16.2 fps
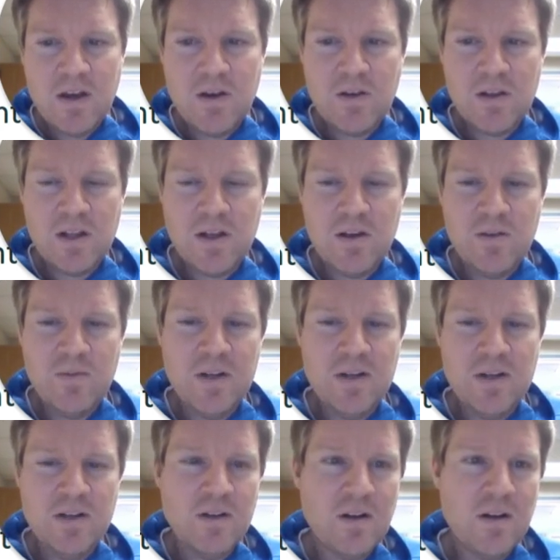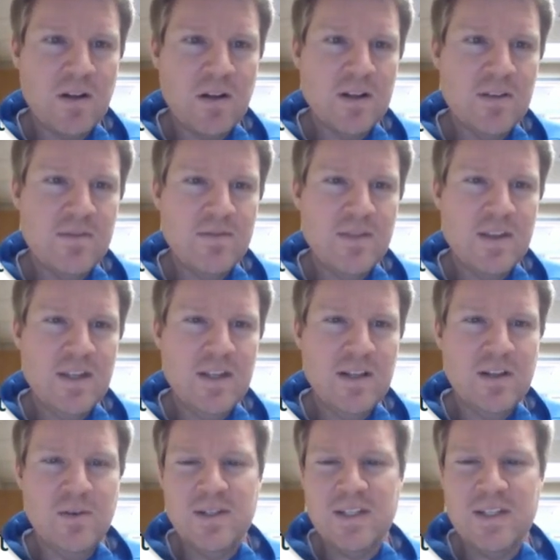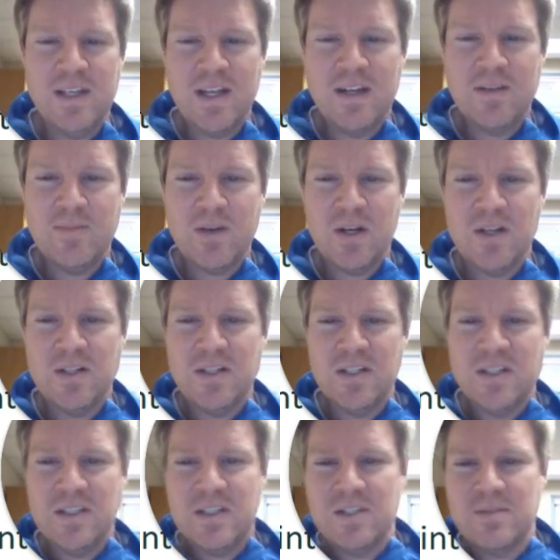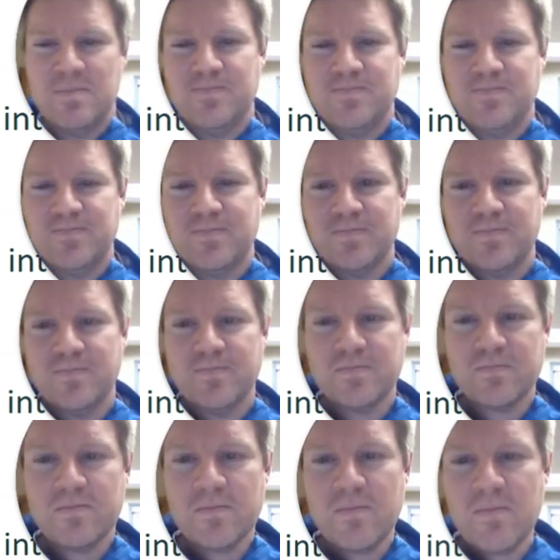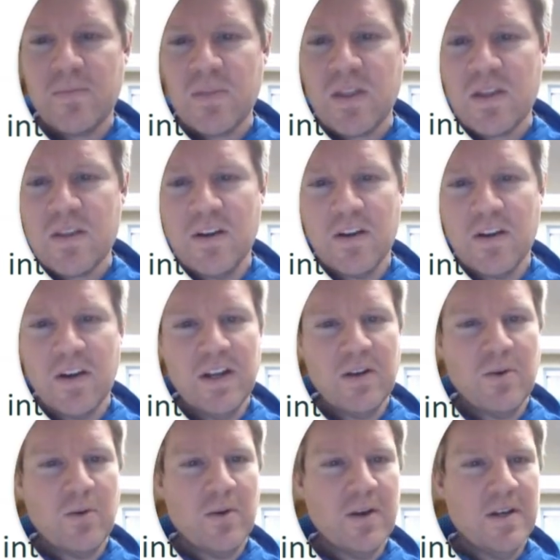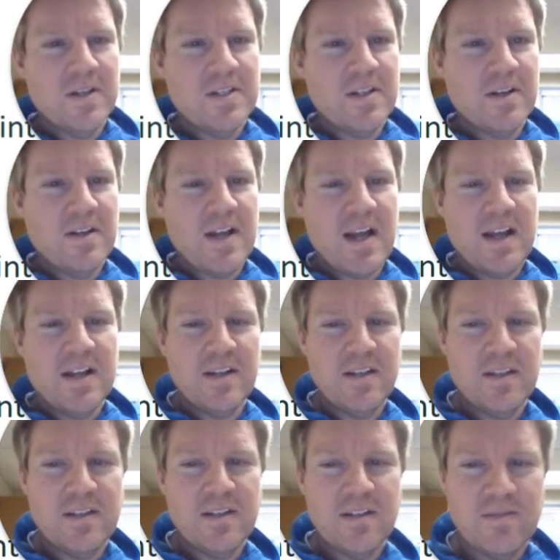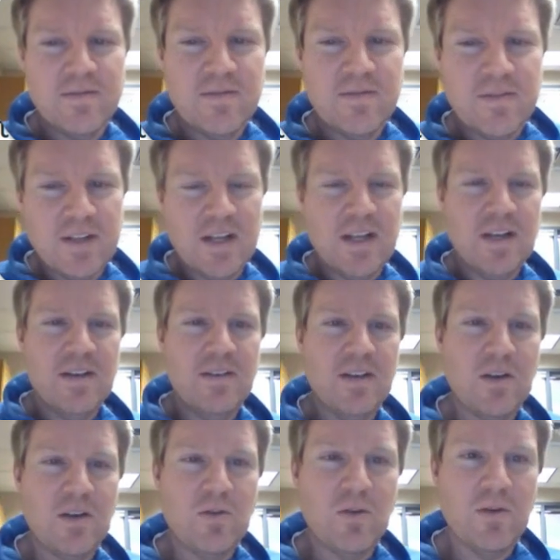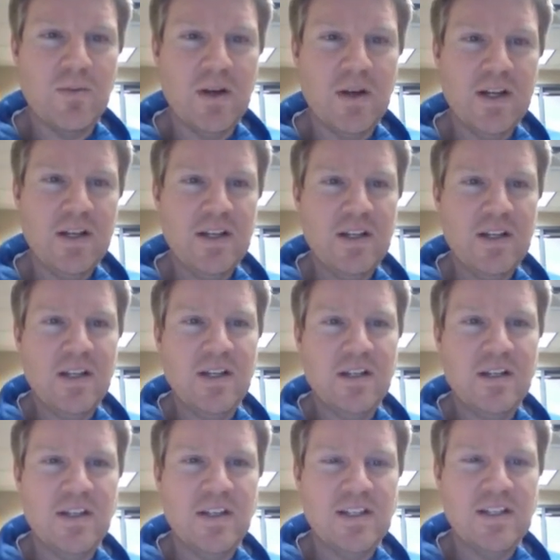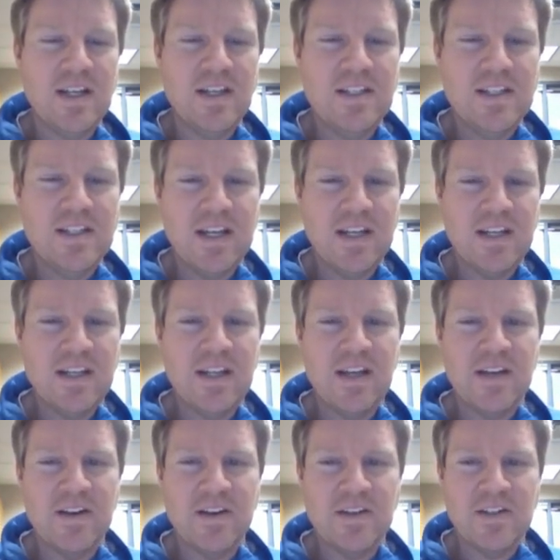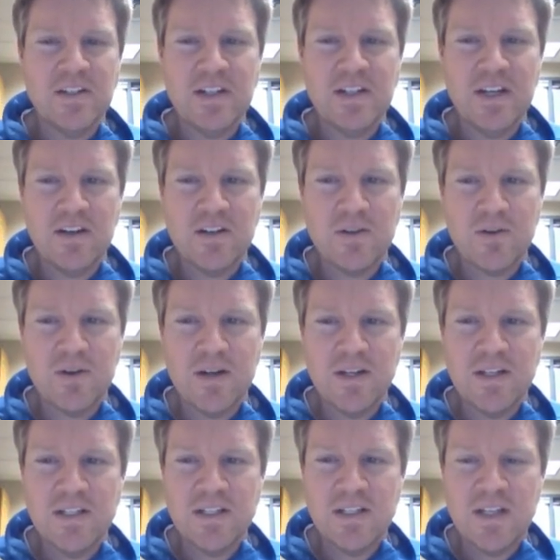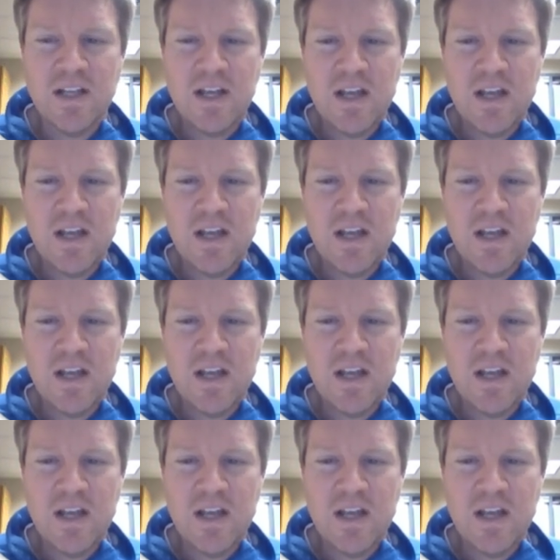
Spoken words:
Oklahoma, all of the Louisiana Purchase are in orange. They're not incorporated into the states yet. They are just territories.